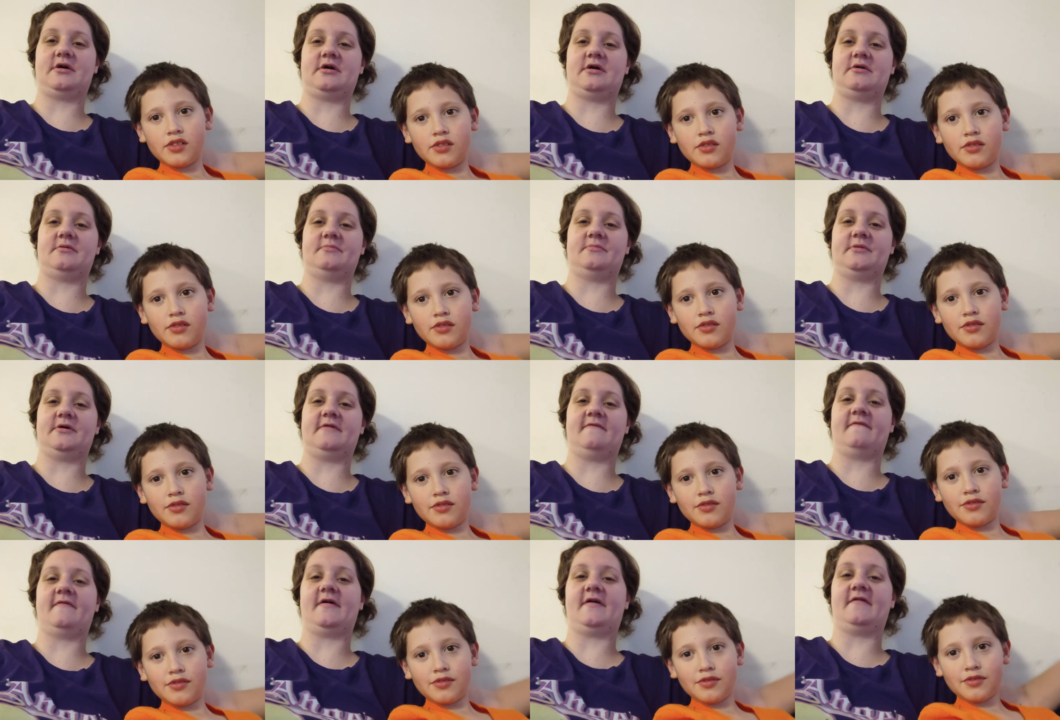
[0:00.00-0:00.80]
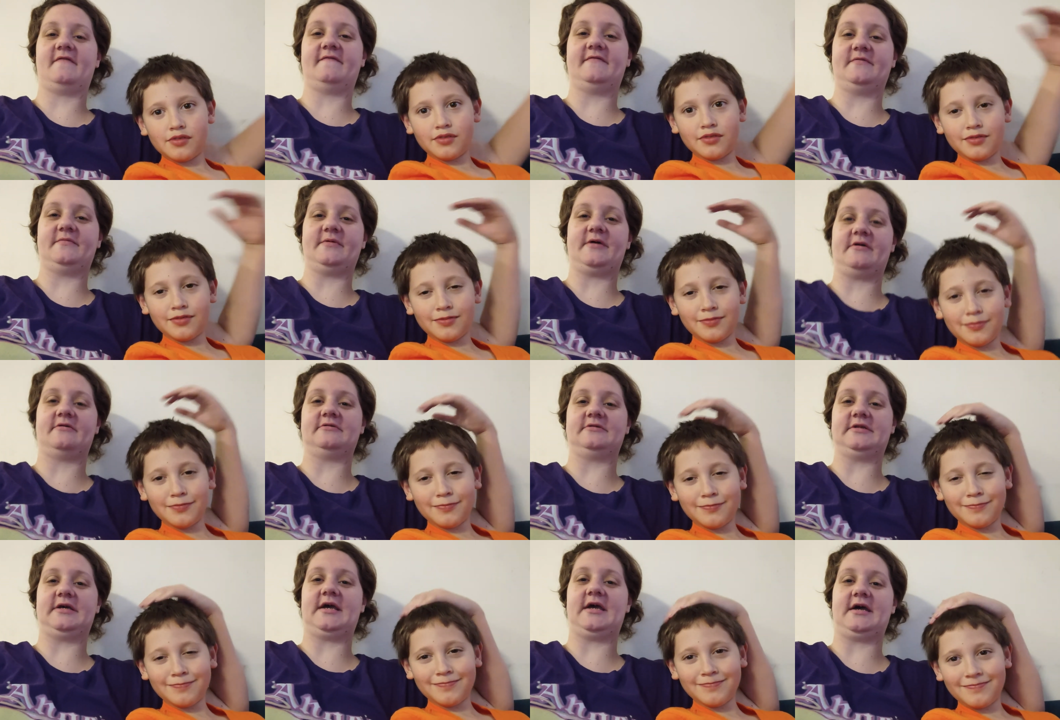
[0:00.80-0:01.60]
Speaker 1: um, evolved
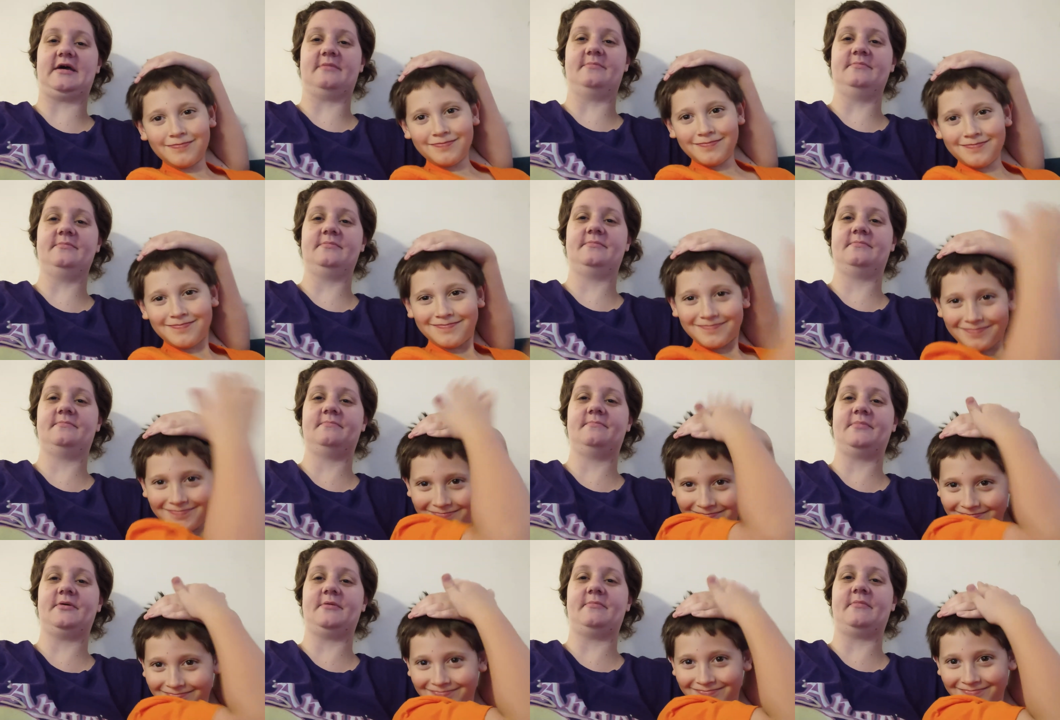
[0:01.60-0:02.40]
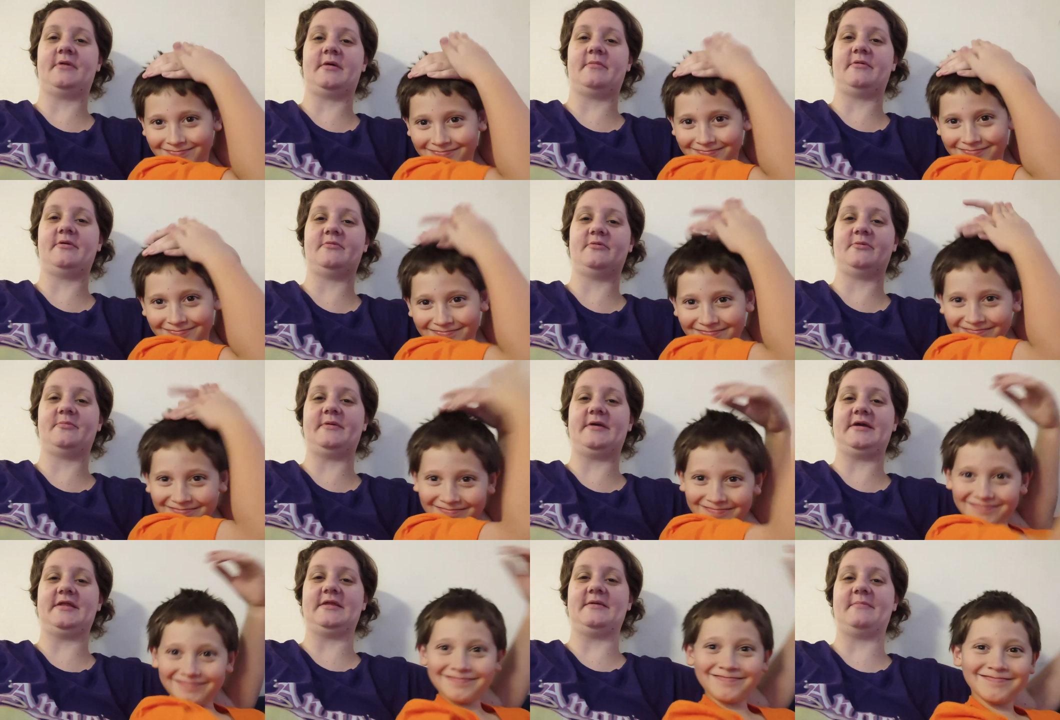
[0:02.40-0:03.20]
around him, but Mommy will
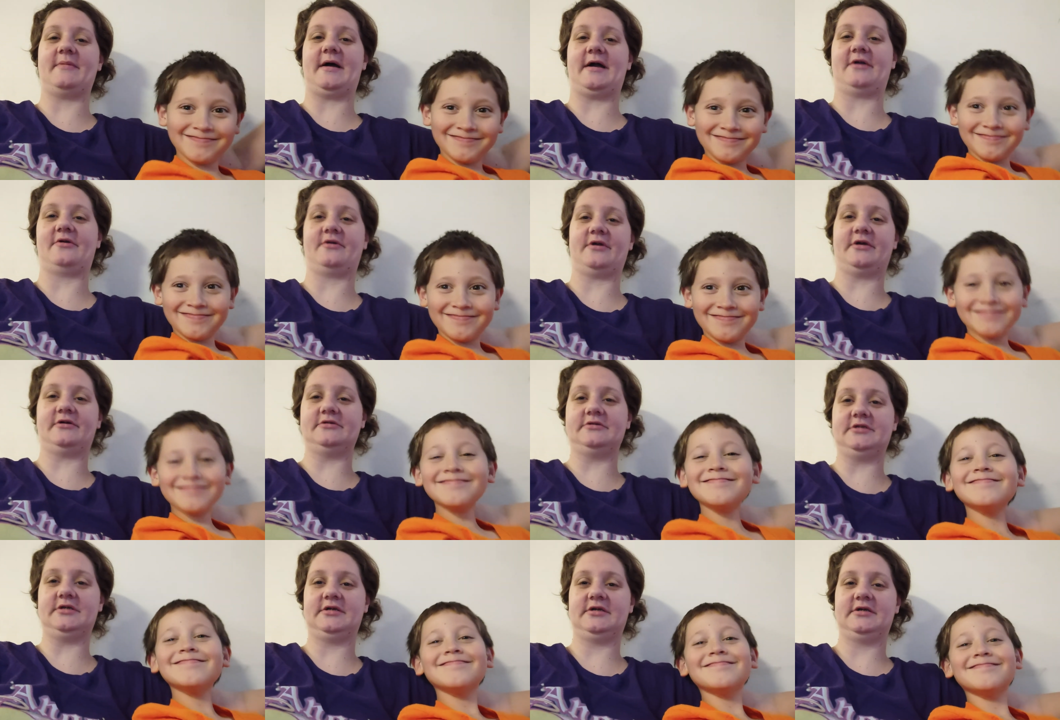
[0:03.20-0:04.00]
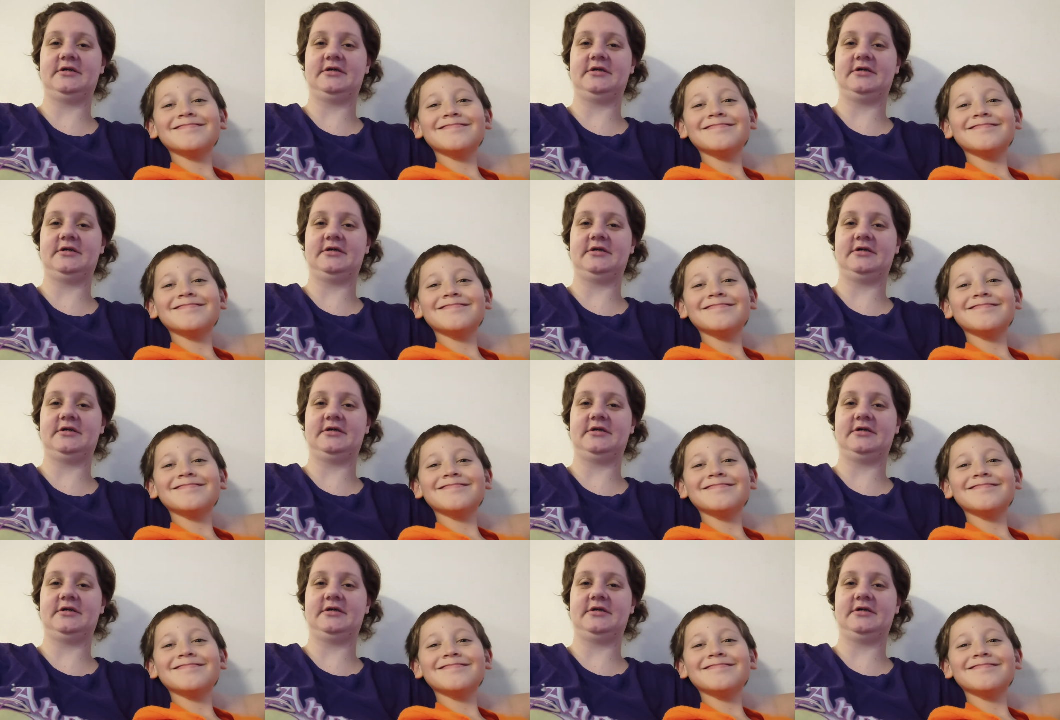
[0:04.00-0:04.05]
be in the background.